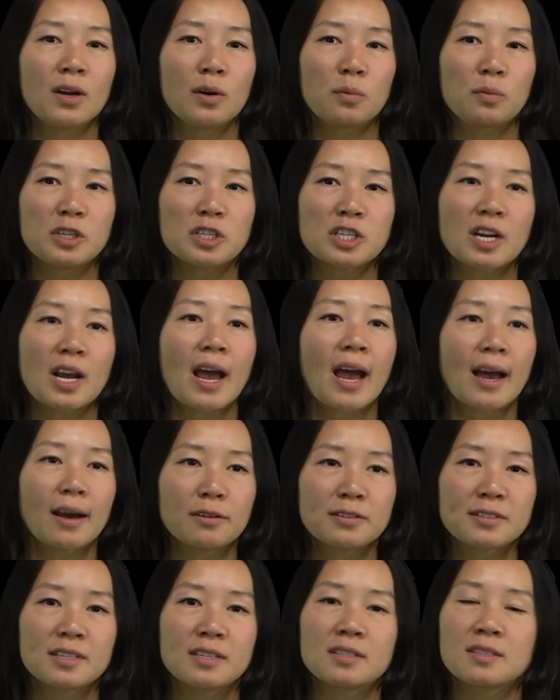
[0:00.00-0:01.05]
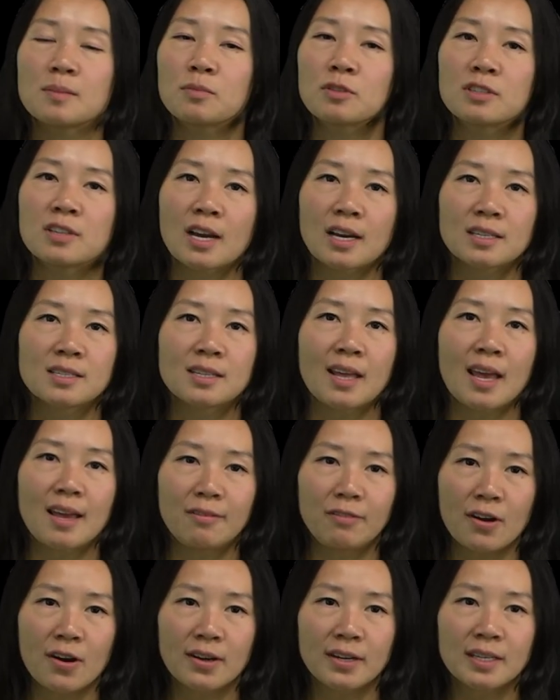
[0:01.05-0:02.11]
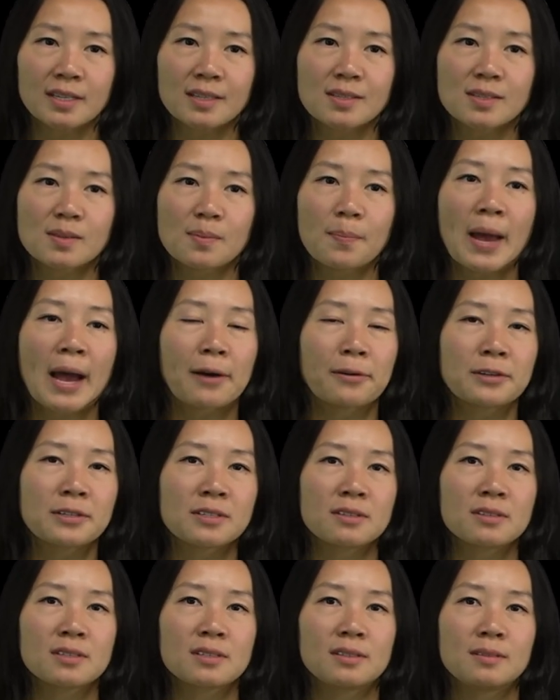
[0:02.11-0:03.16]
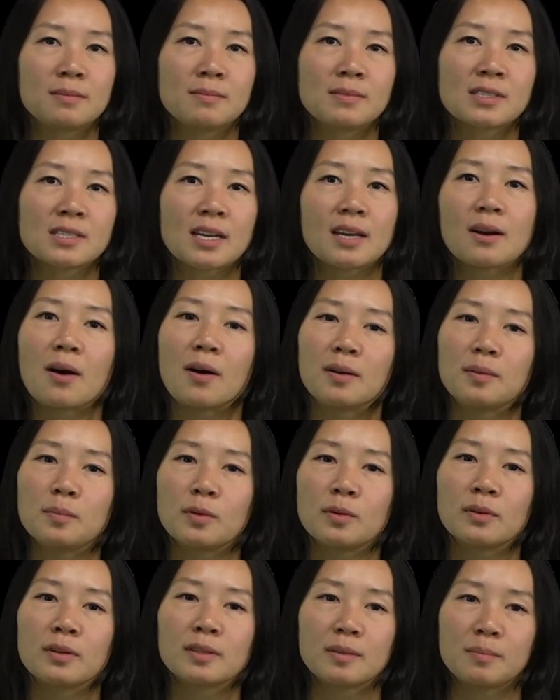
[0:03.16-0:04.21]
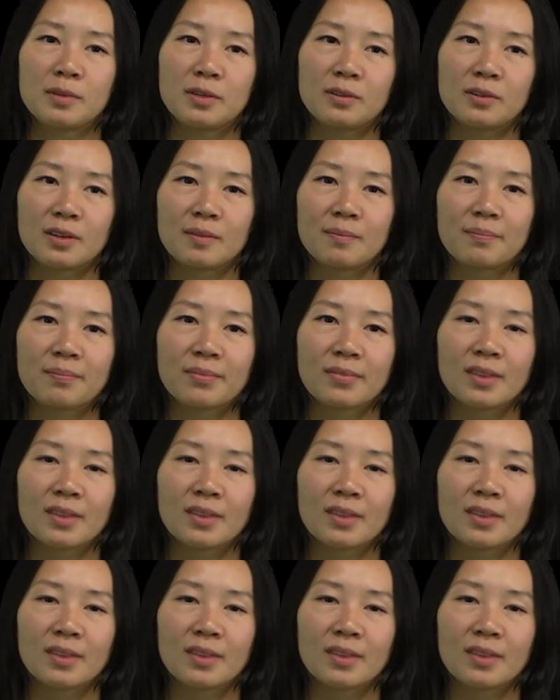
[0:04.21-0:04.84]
which houses and protects the avionics, power systems, and onboard computer.